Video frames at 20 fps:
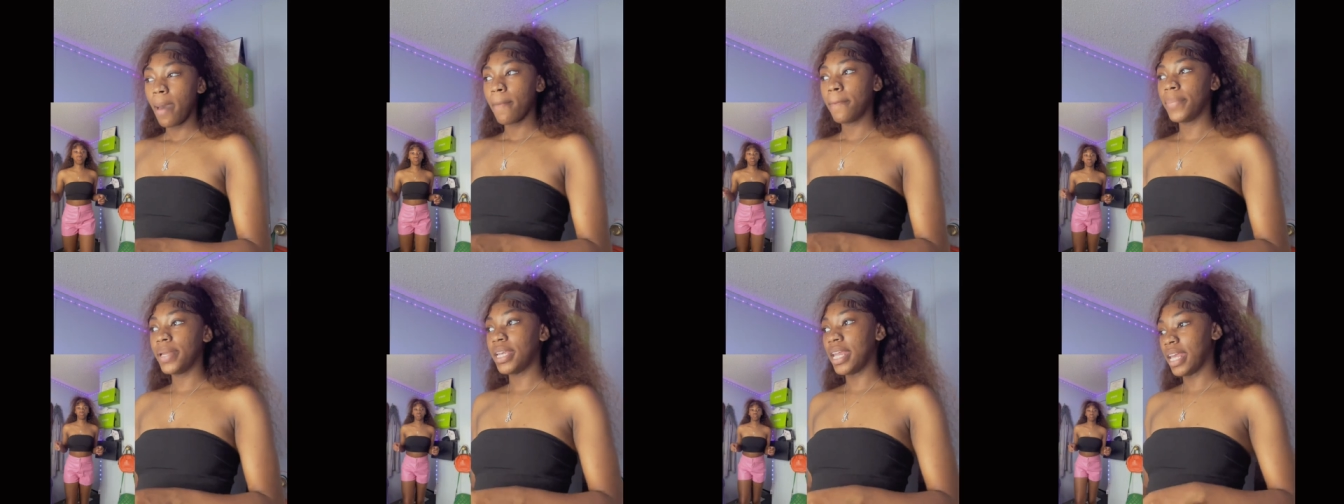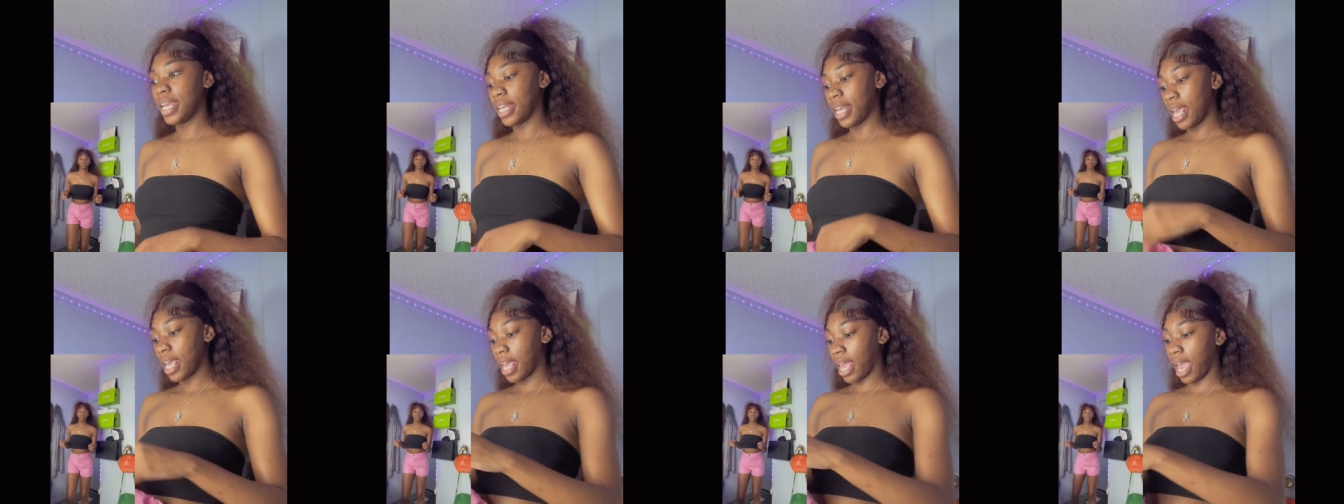but
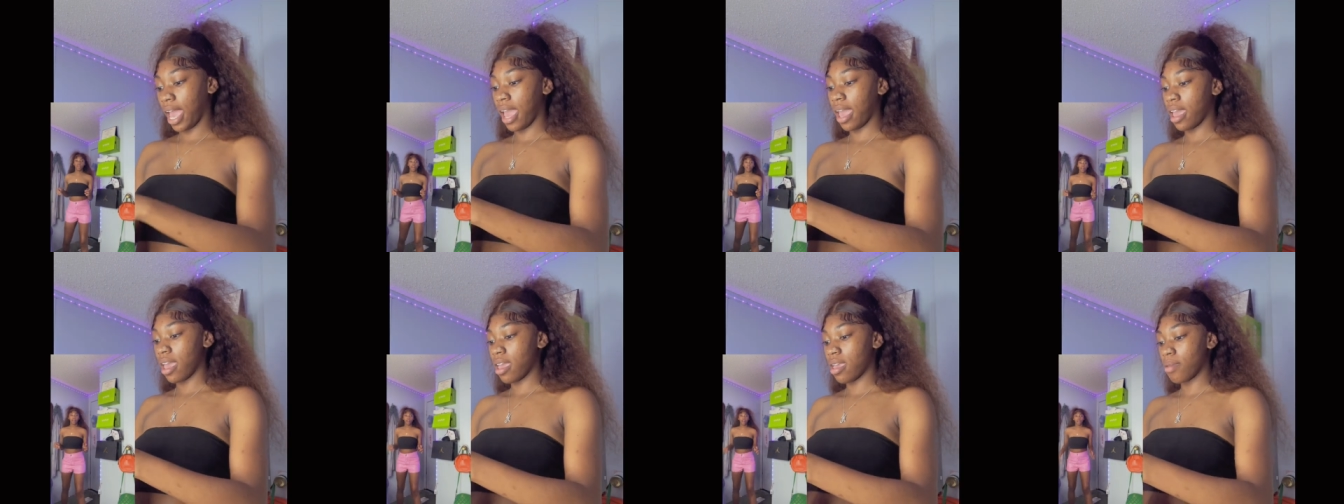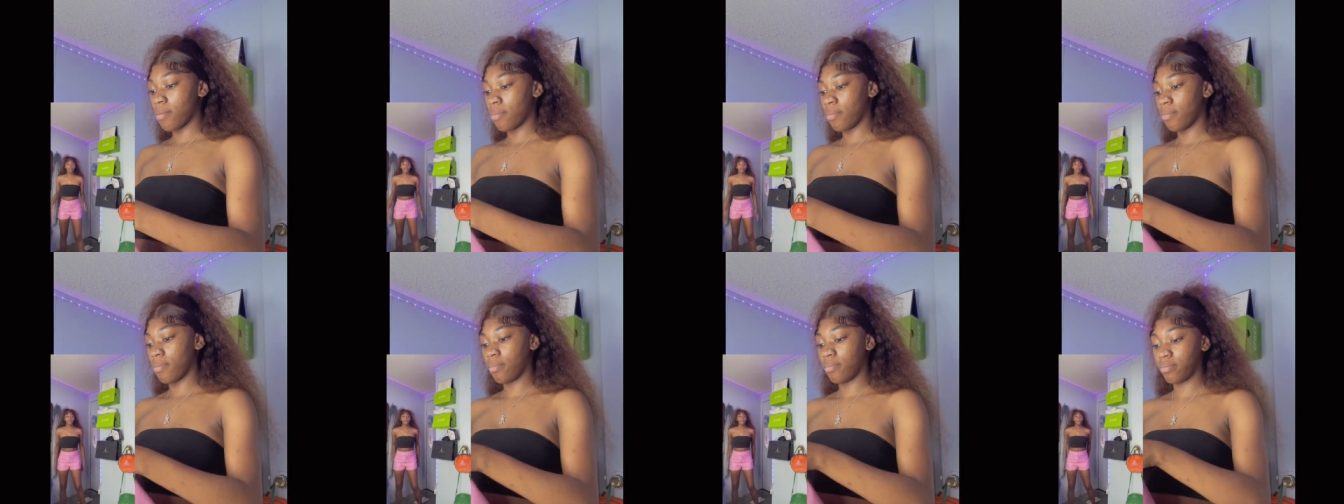and they came
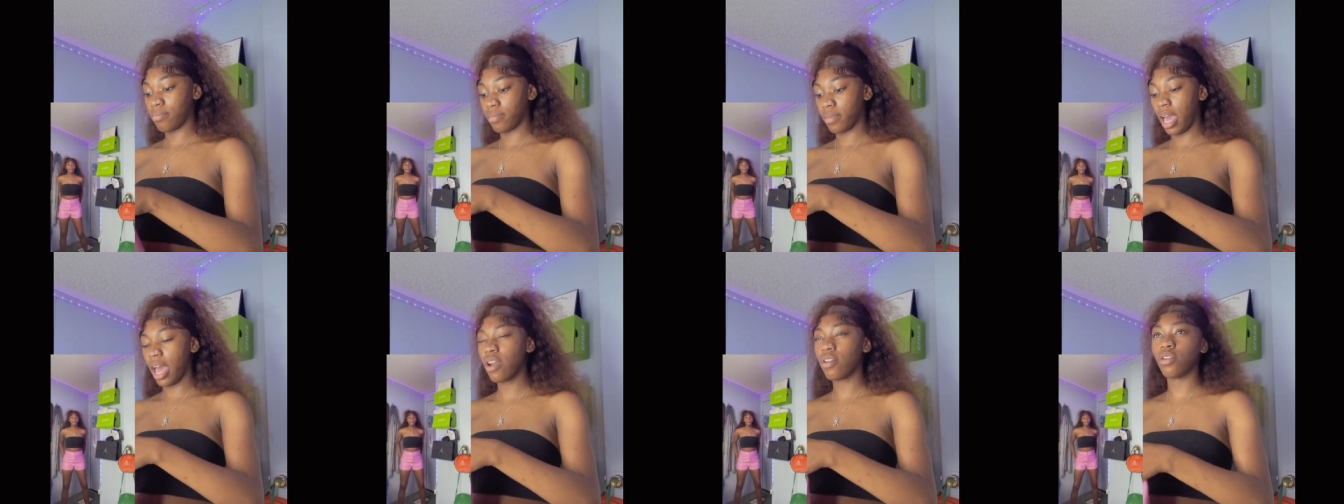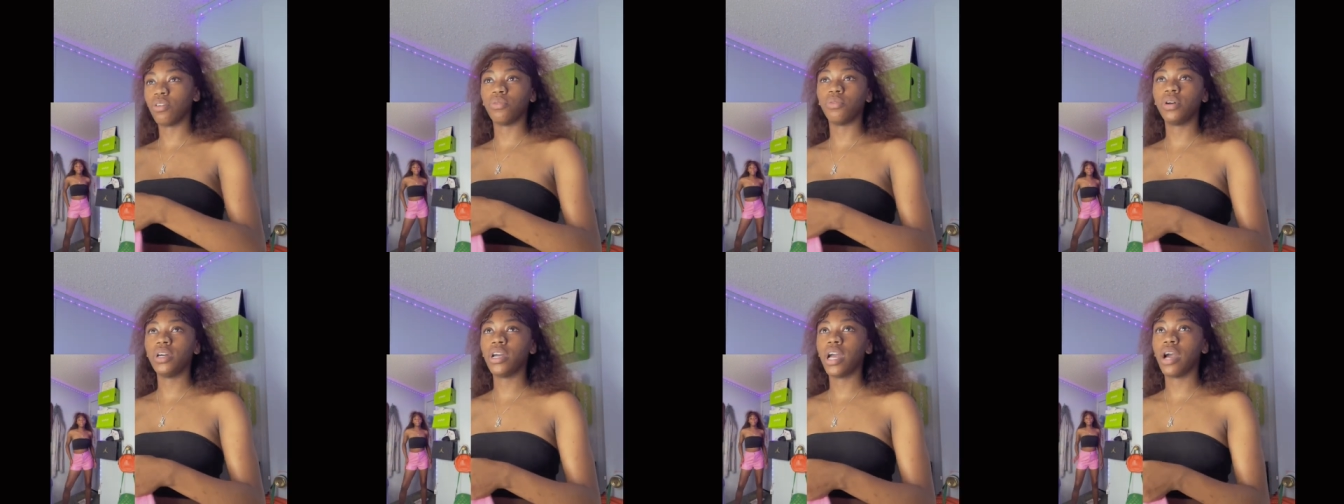i don't know
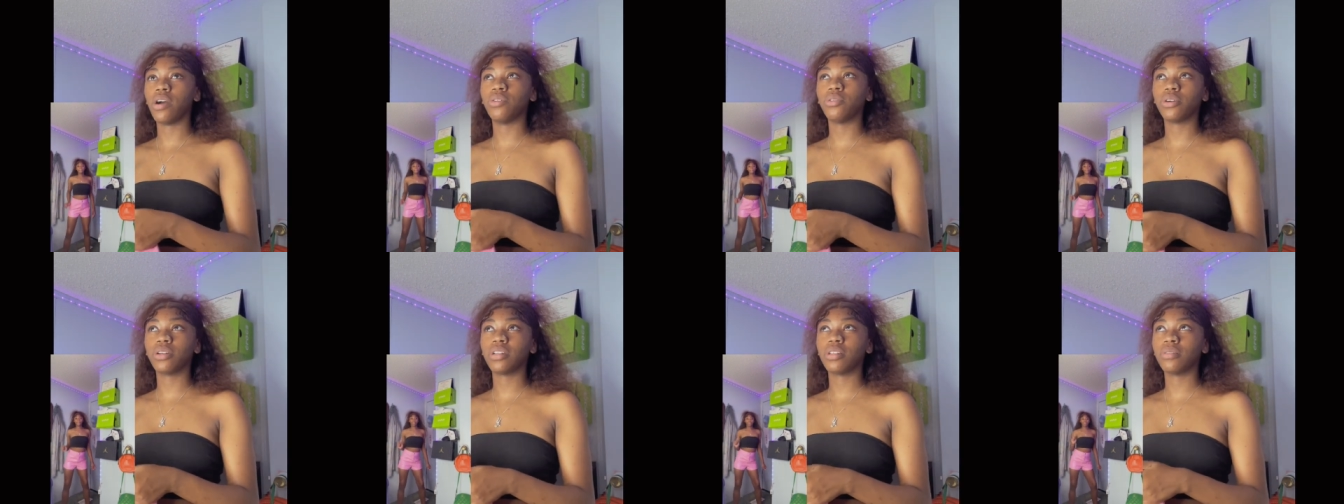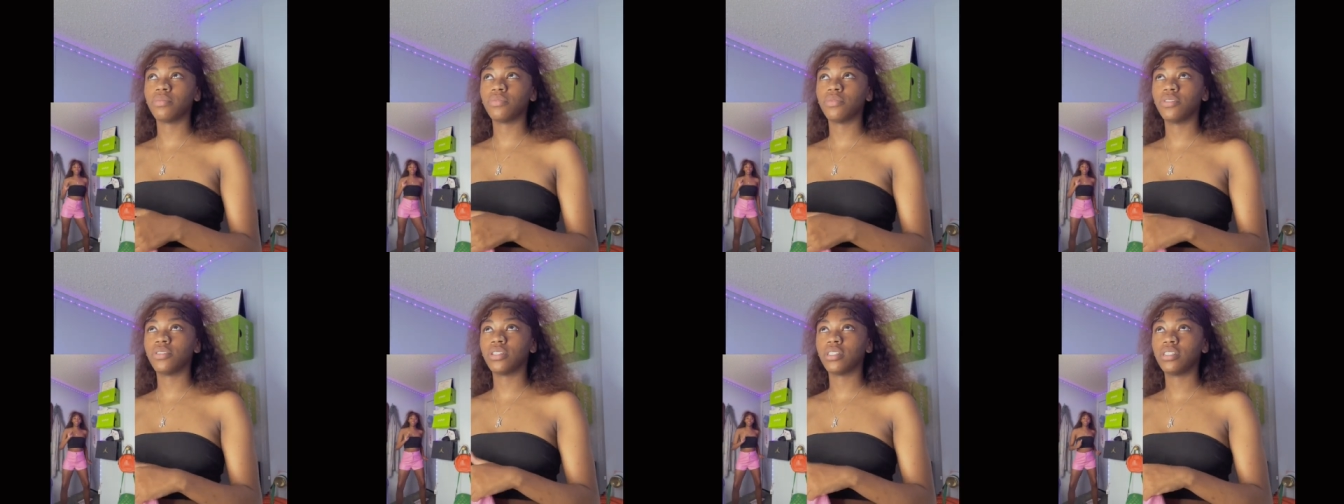what i ordered them
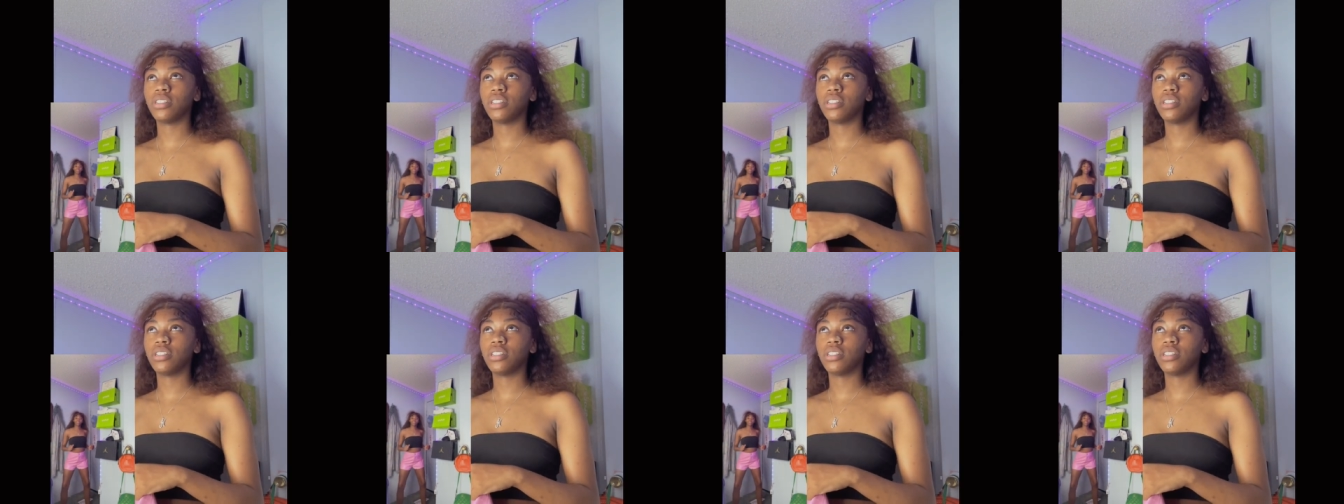for